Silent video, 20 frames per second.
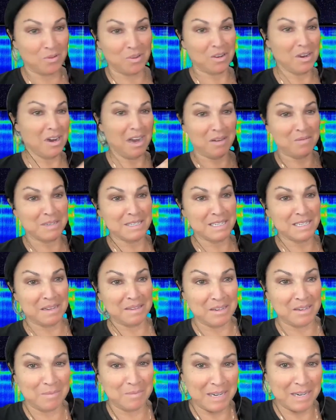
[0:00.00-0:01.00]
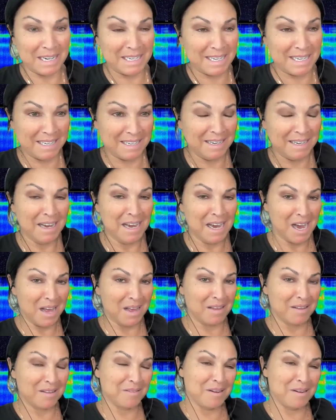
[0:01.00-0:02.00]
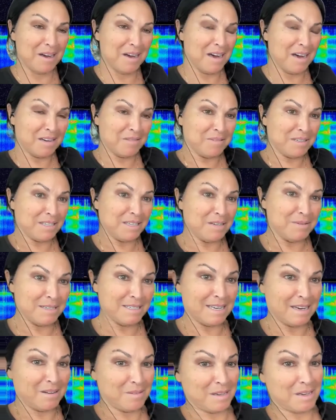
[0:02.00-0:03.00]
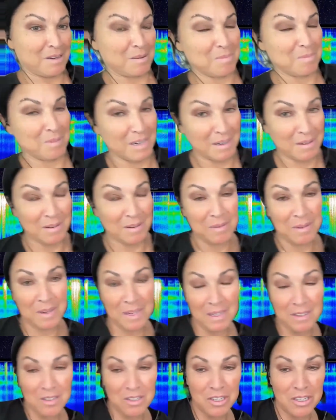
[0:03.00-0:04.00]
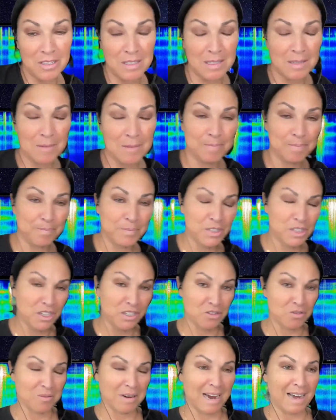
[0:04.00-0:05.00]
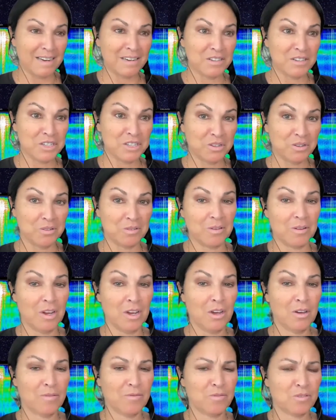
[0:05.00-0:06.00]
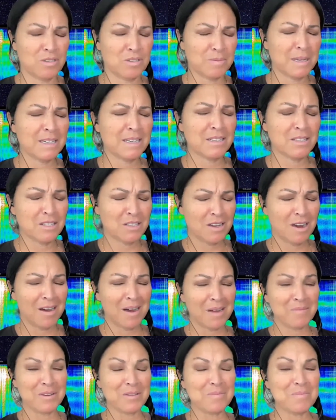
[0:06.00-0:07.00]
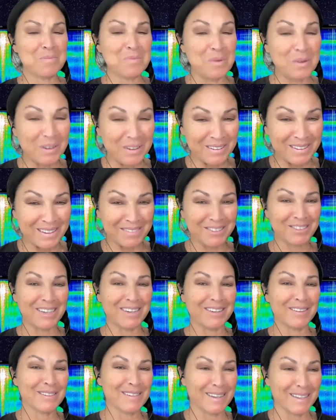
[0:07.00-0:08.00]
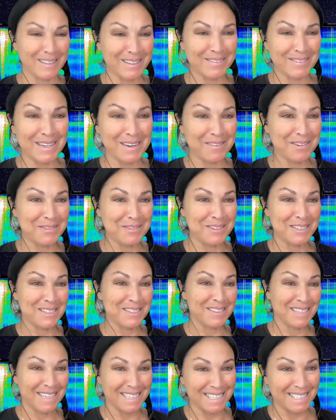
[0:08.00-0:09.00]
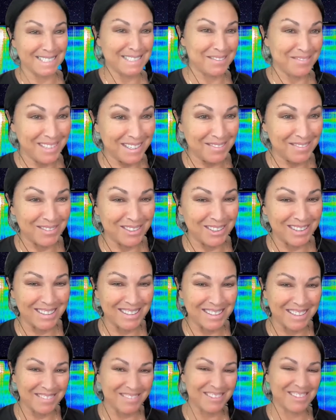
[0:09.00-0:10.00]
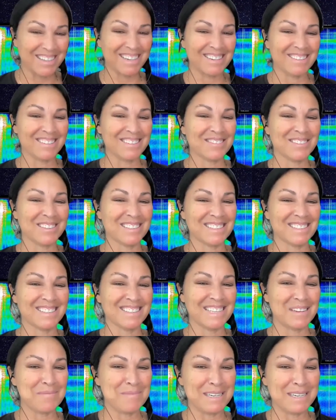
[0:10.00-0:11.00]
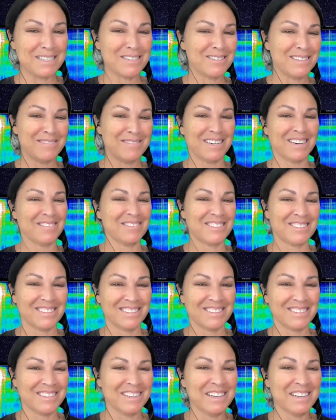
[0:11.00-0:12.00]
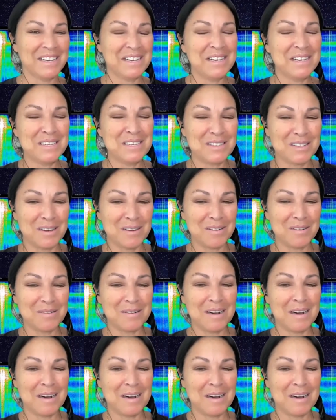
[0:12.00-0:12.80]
went down like a brick. I really went down like a brick, and just such gratitude for spending time with more love trainers. I love it. Every retreat I get to meet more love trainers, which is like my dream come true. So